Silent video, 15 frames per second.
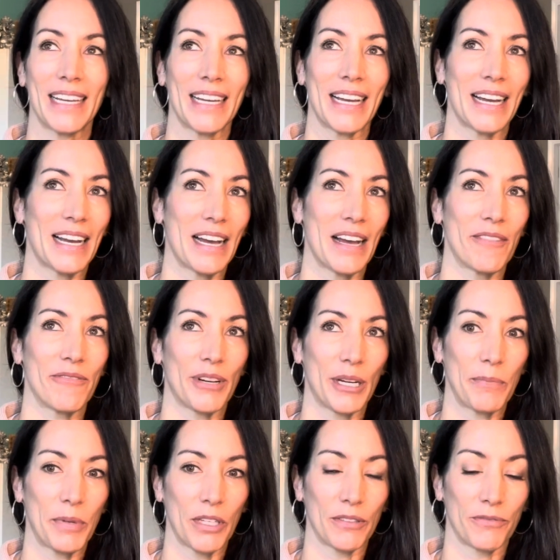Very
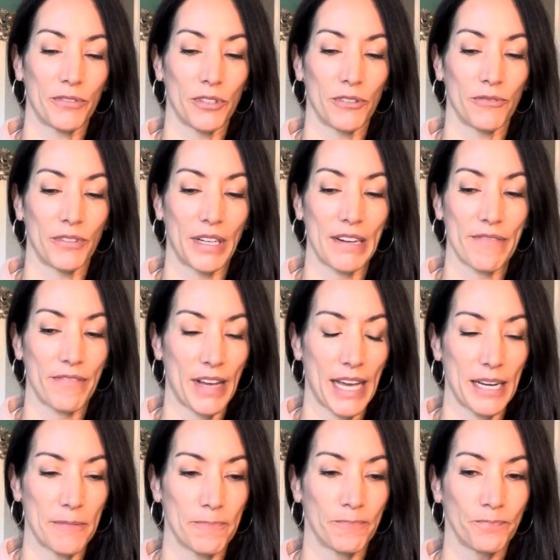beautiful, very
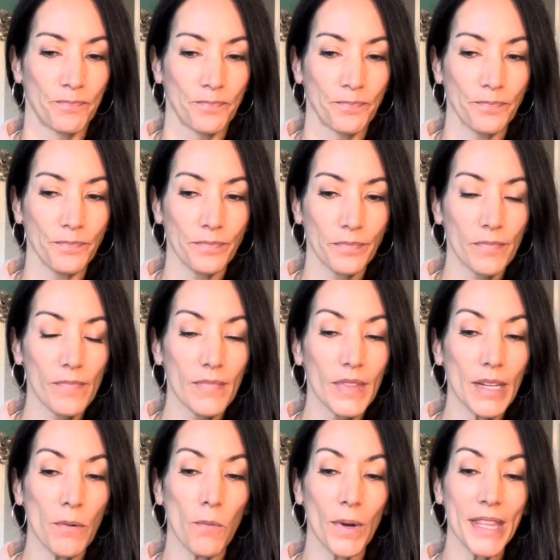fun.
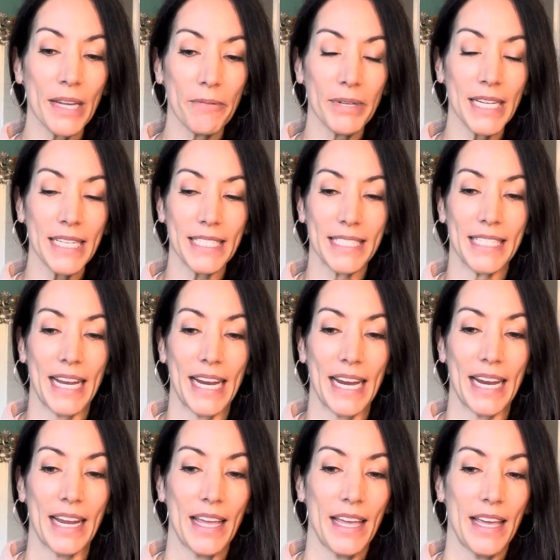What they wanted to
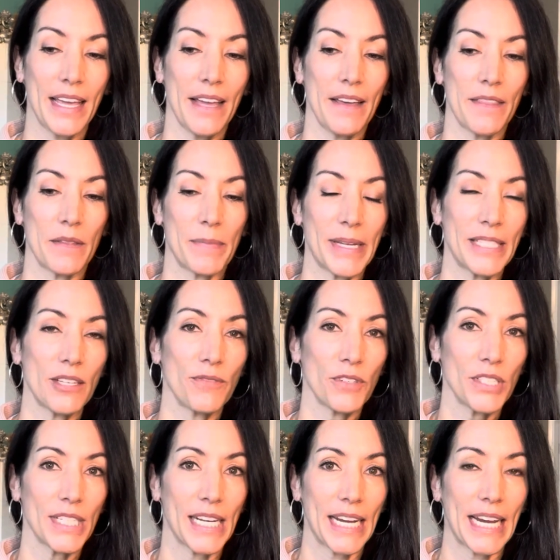say, the message for
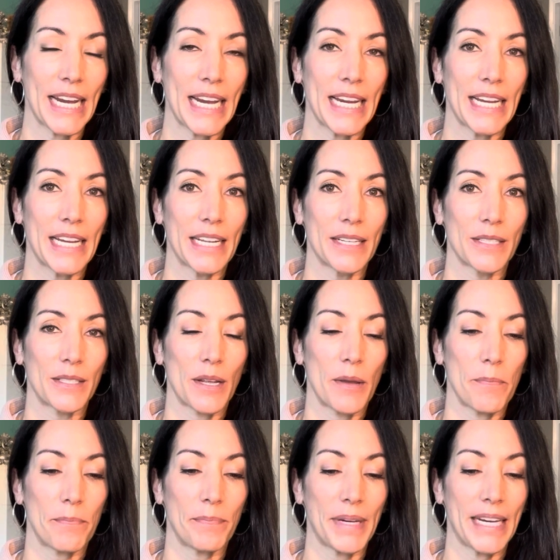today is
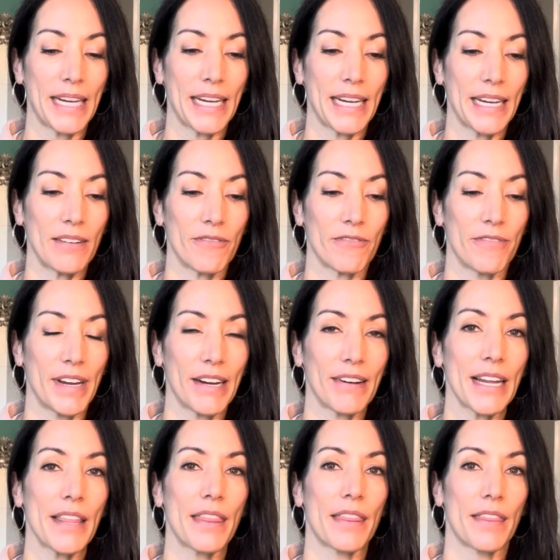be
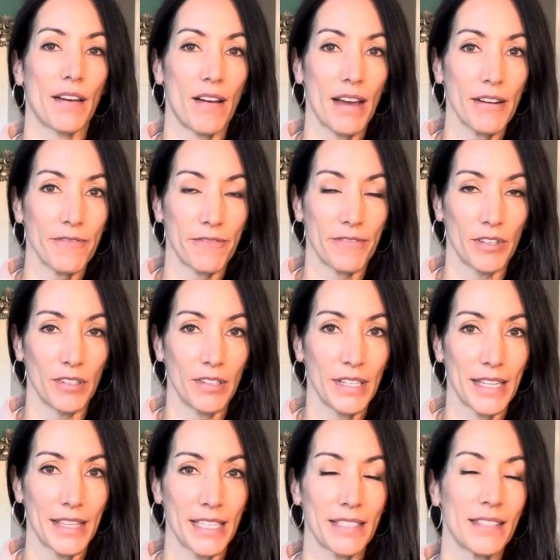very thoughtful.
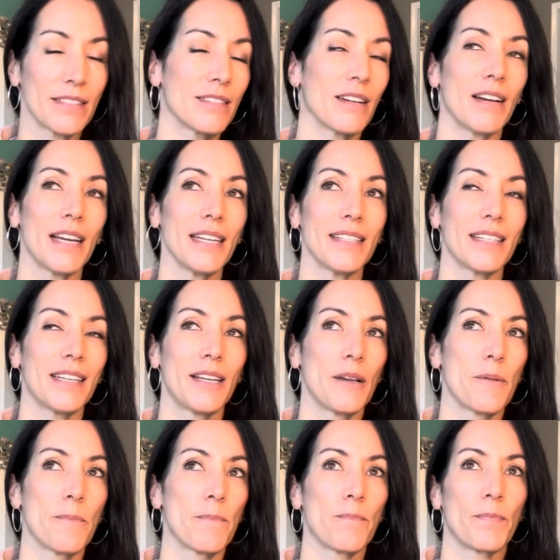And this is not
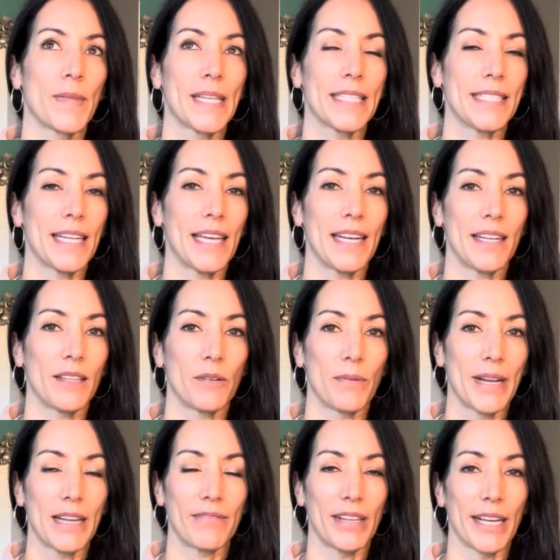said in the
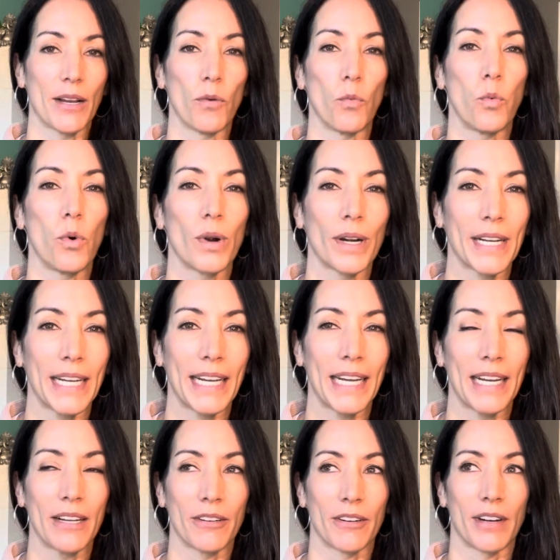way of like a
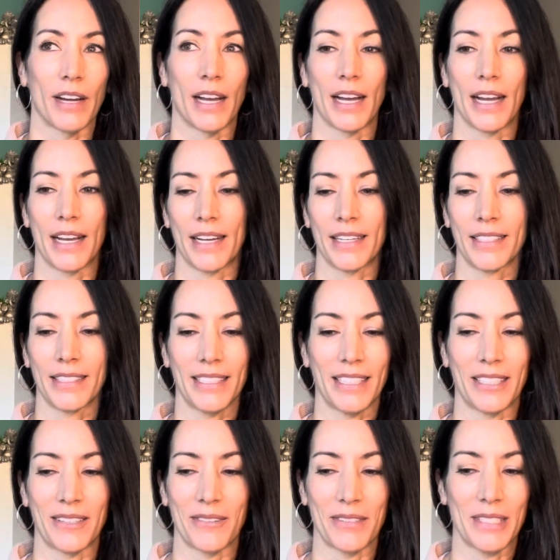warning or a, you
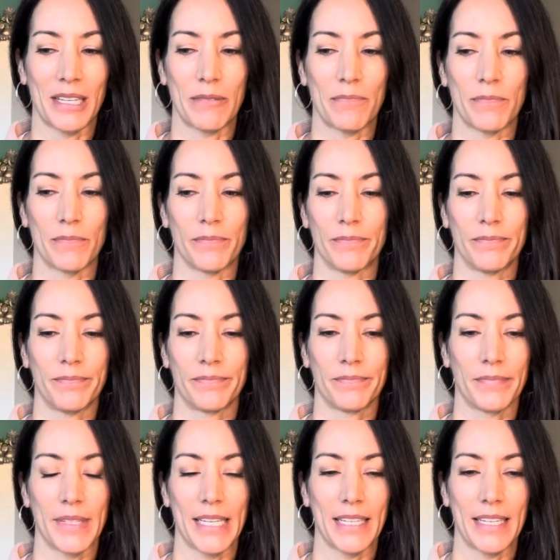know, some
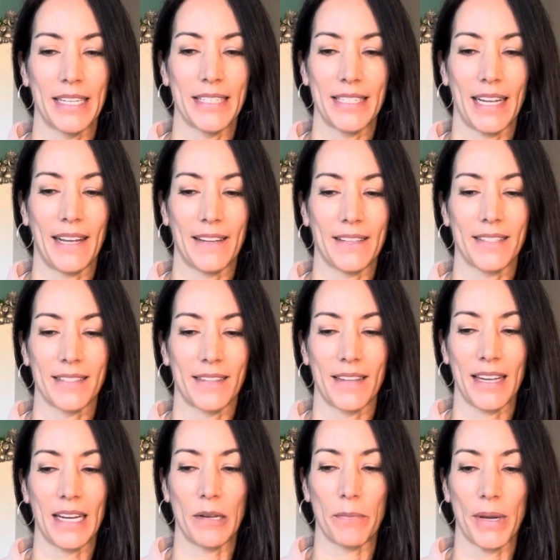intense
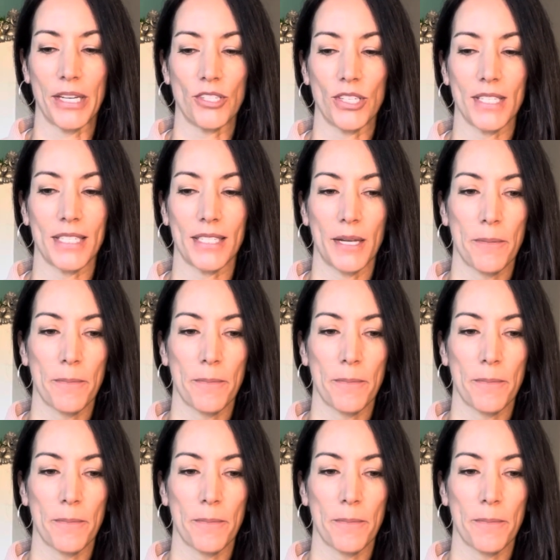thing, but just